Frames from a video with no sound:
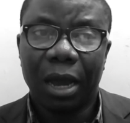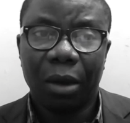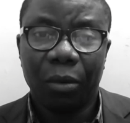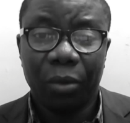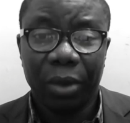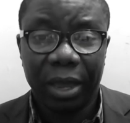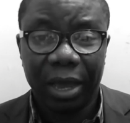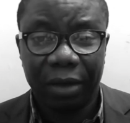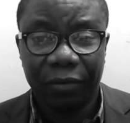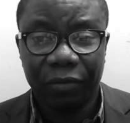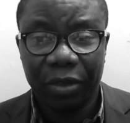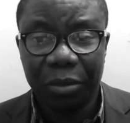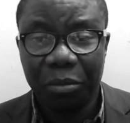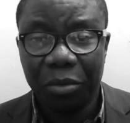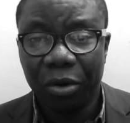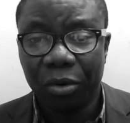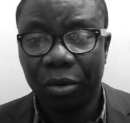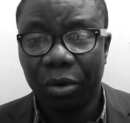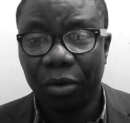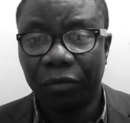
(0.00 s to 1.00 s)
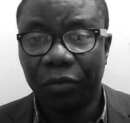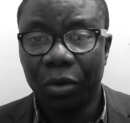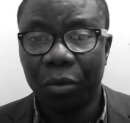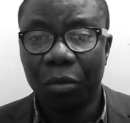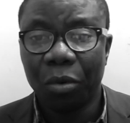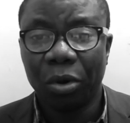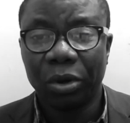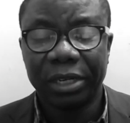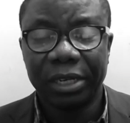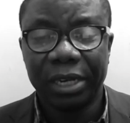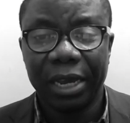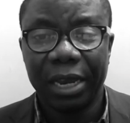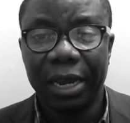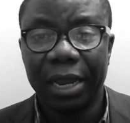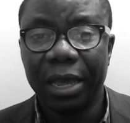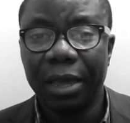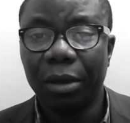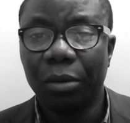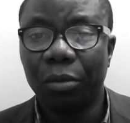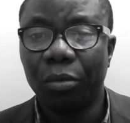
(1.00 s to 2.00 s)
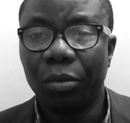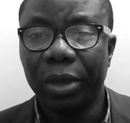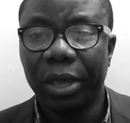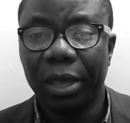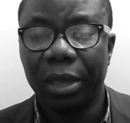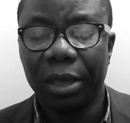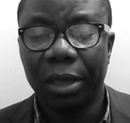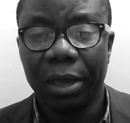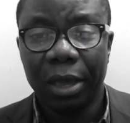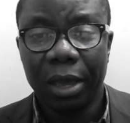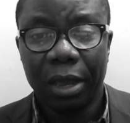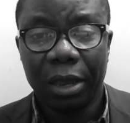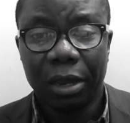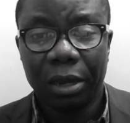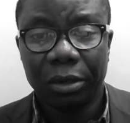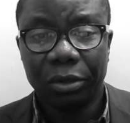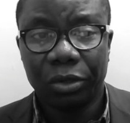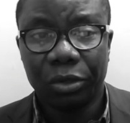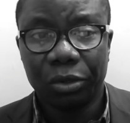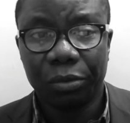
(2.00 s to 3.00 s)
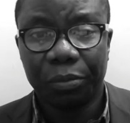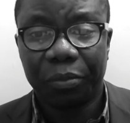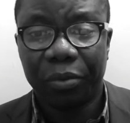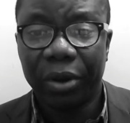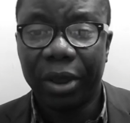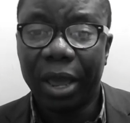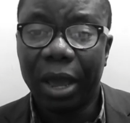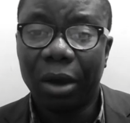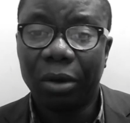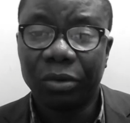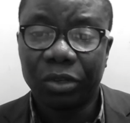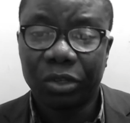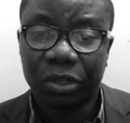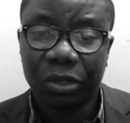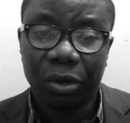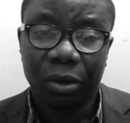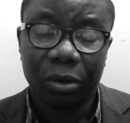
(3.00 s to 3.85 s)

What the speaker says: We have the Mirror of the Word daily. We do prayer on